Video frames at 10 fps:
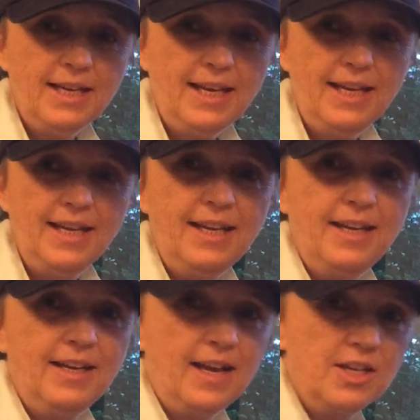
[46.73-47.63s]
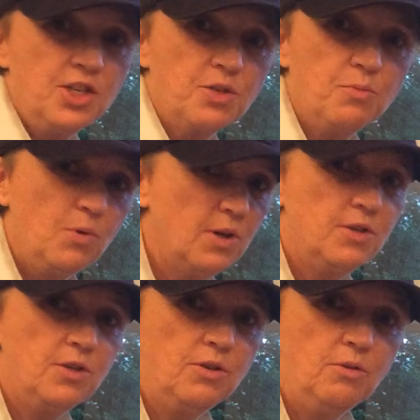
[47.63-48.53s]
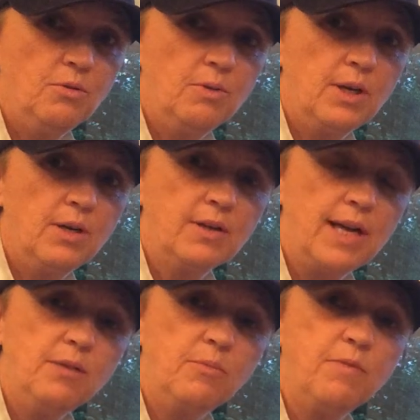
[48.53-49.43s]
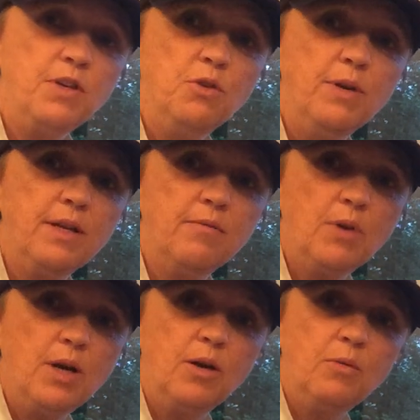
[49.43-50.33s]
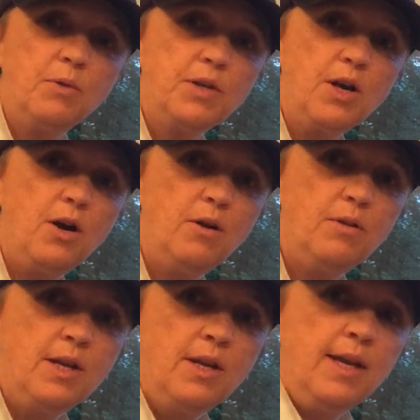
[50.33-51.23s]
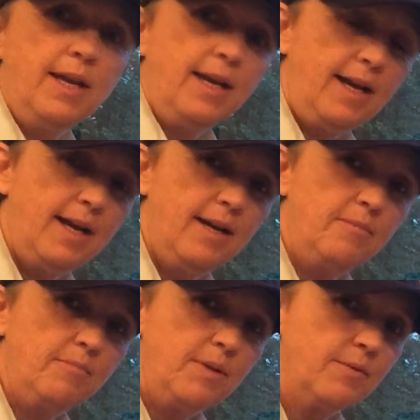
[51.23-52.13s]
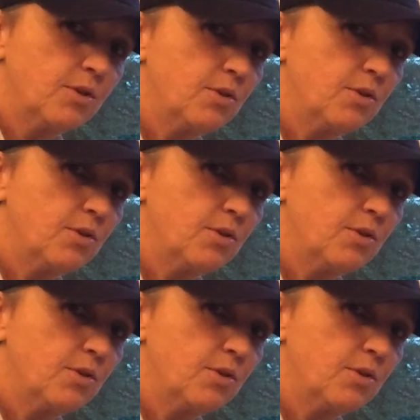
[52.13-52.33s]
and I just want to kind of review it with y'all. I'm